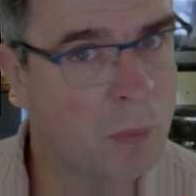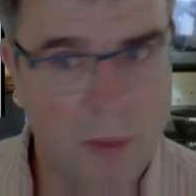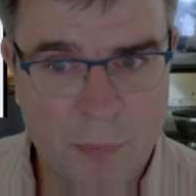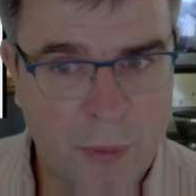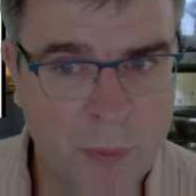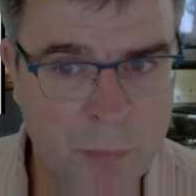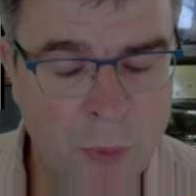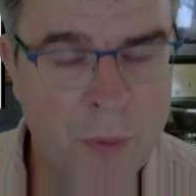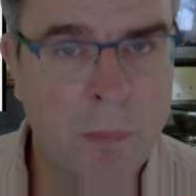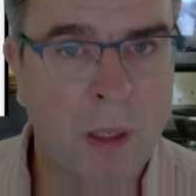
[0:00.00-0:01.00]
we could
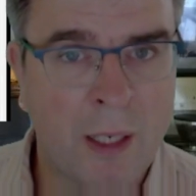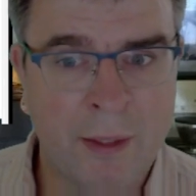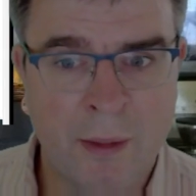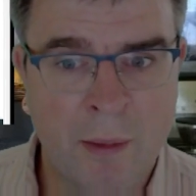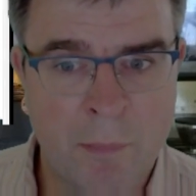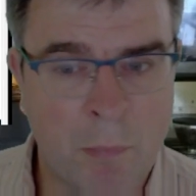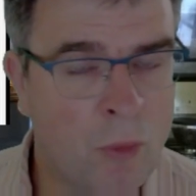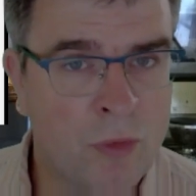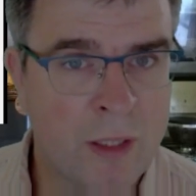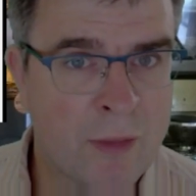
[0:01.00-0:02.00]
multiply
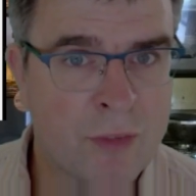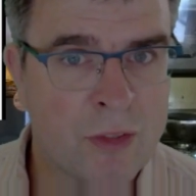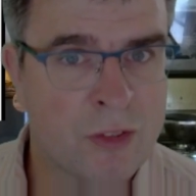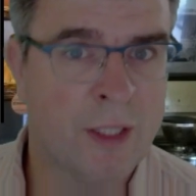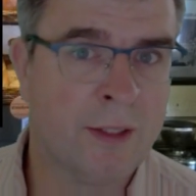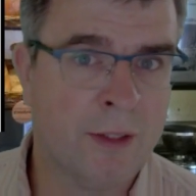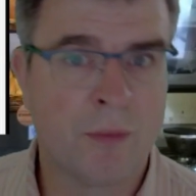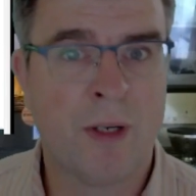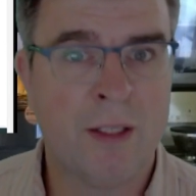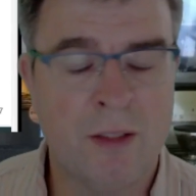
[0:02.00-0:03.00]
both the left hand side and the
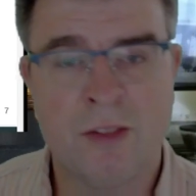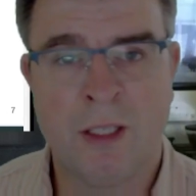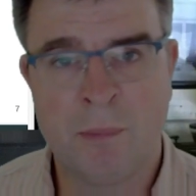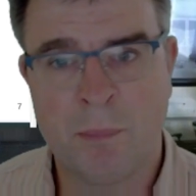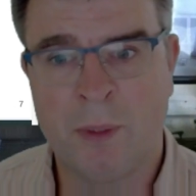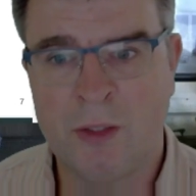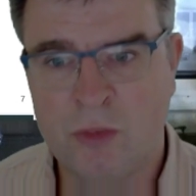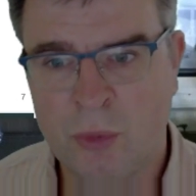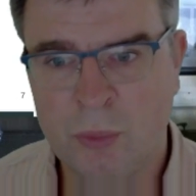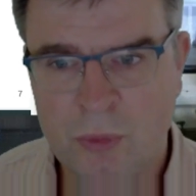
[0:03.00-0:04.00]
right hand side by
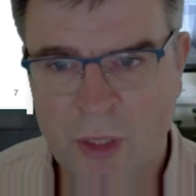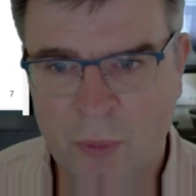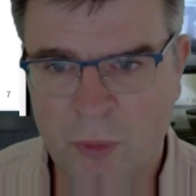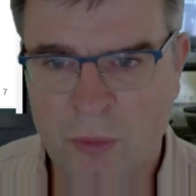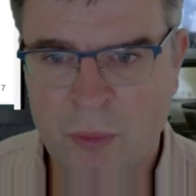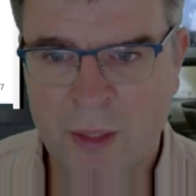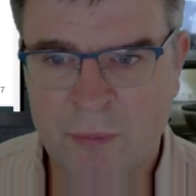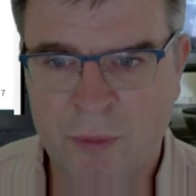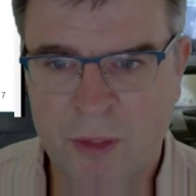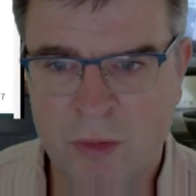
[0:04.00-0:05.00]
2 in order to
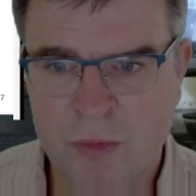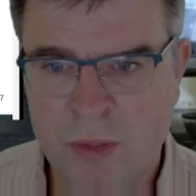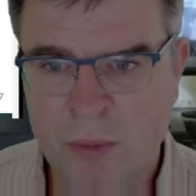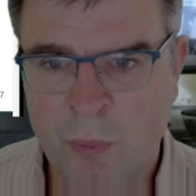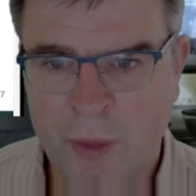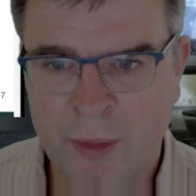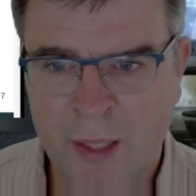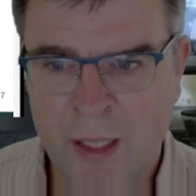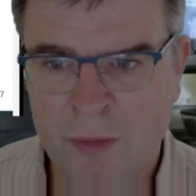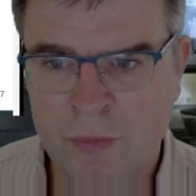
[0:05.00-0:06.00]
get rid of the
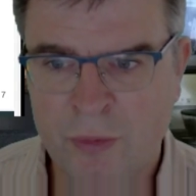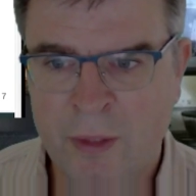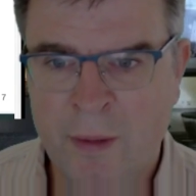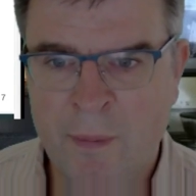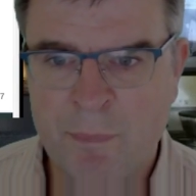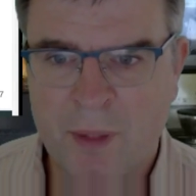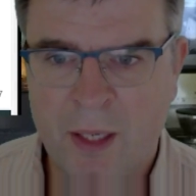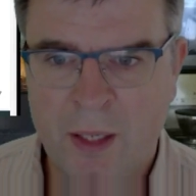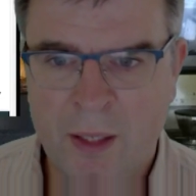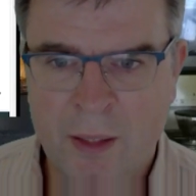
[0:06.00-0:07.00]
1/2.
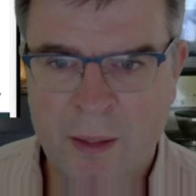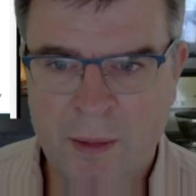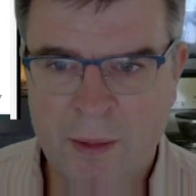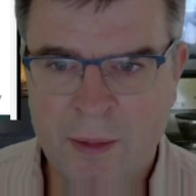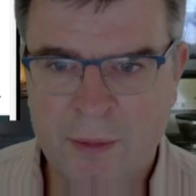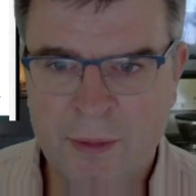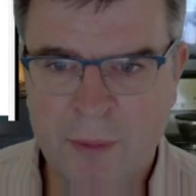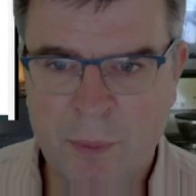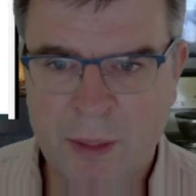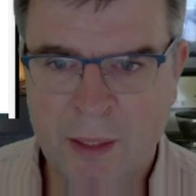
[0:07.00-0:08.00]

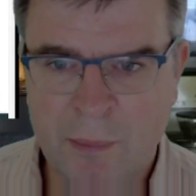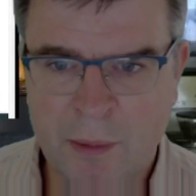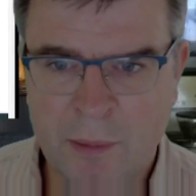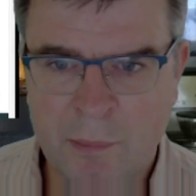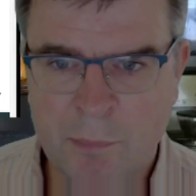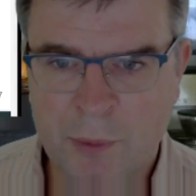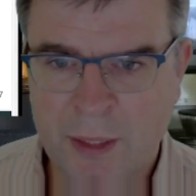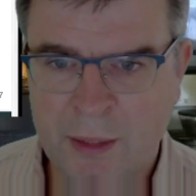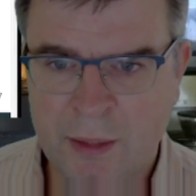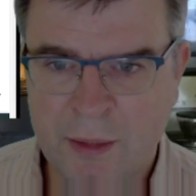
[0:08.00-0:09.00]
Then we can
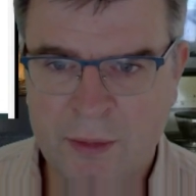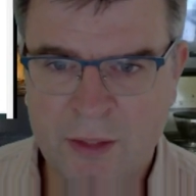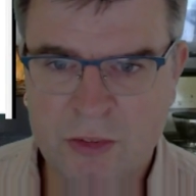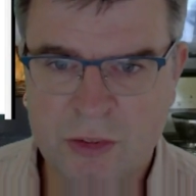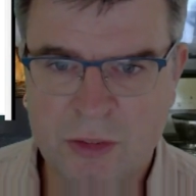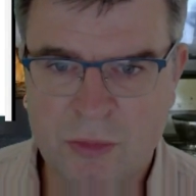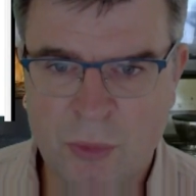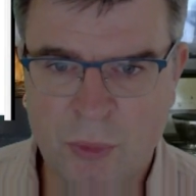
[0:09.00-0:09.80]
bring this to